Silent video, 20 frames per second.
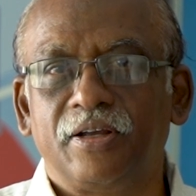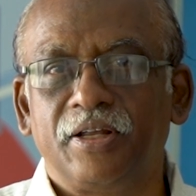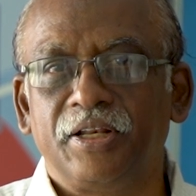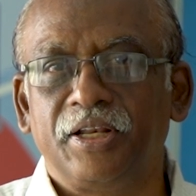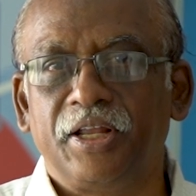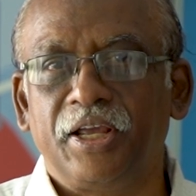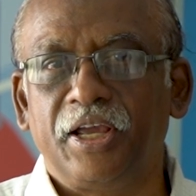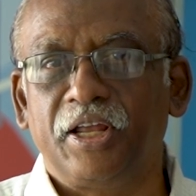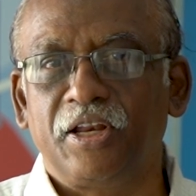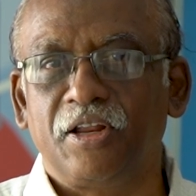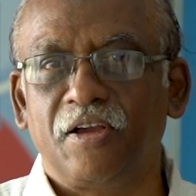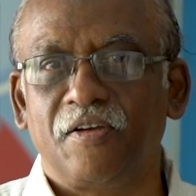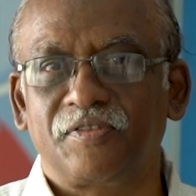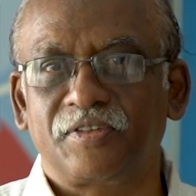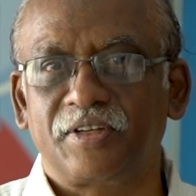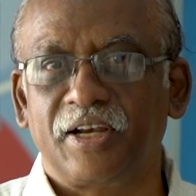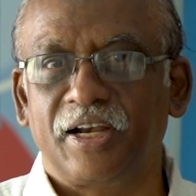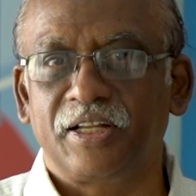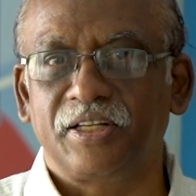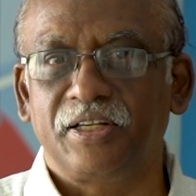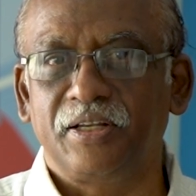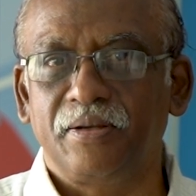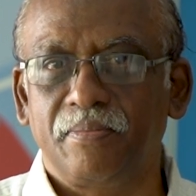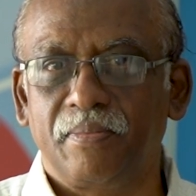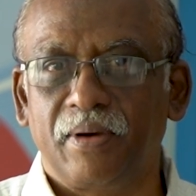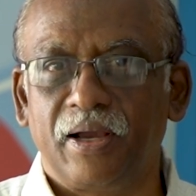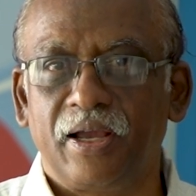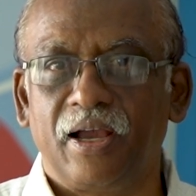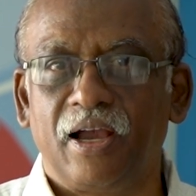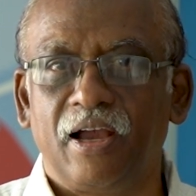in the area of strategy
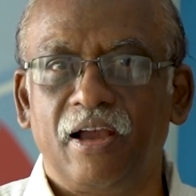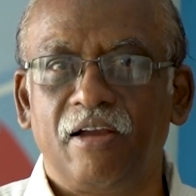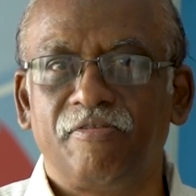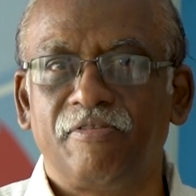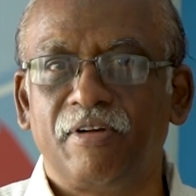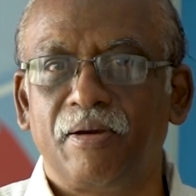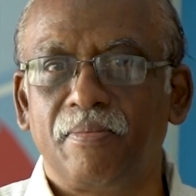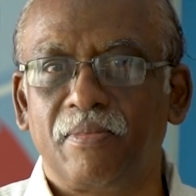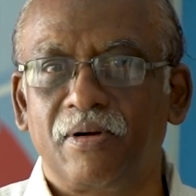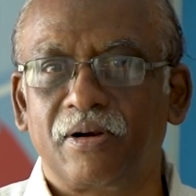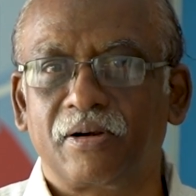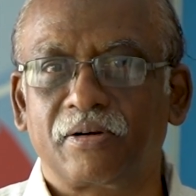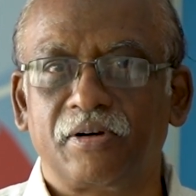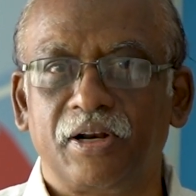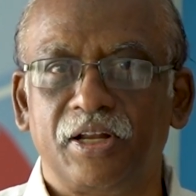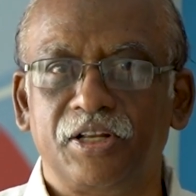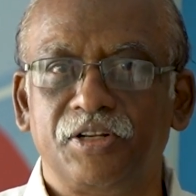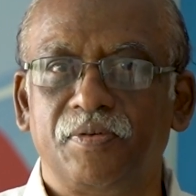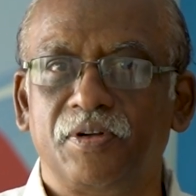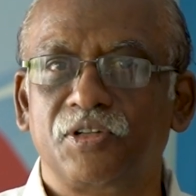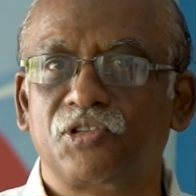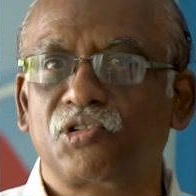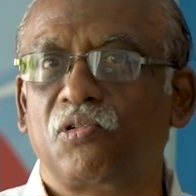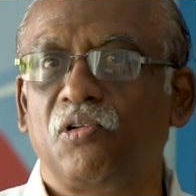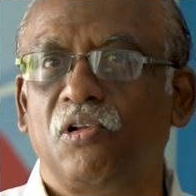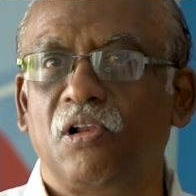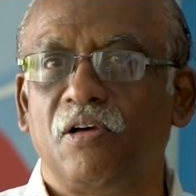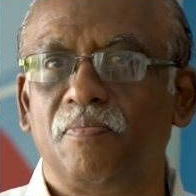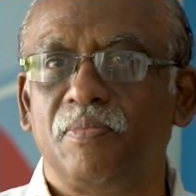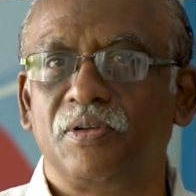by IFMR Graduate
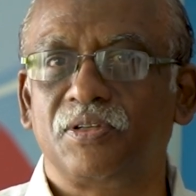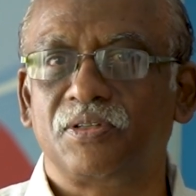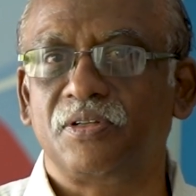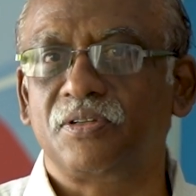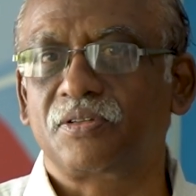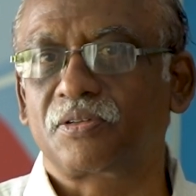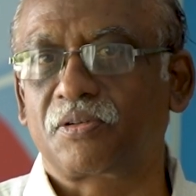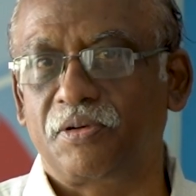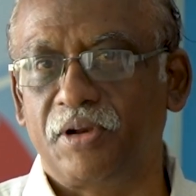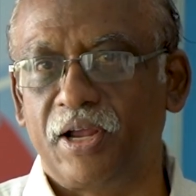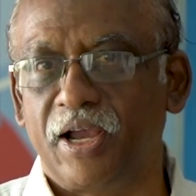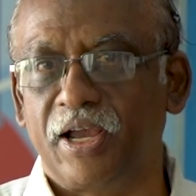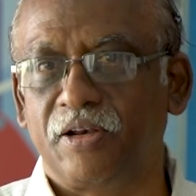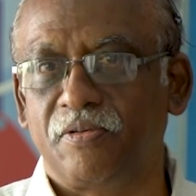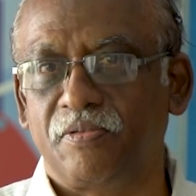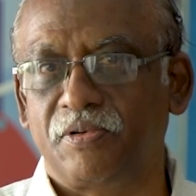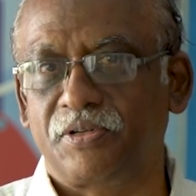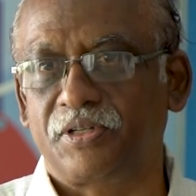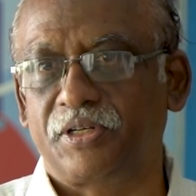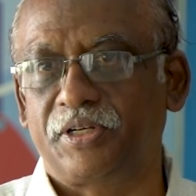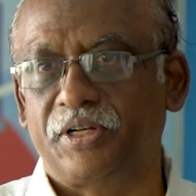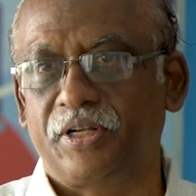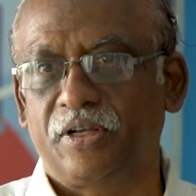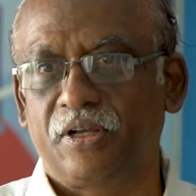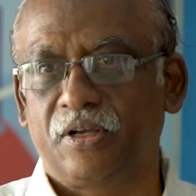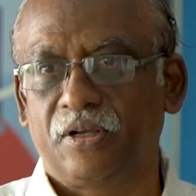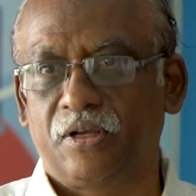School of Business, Krea University.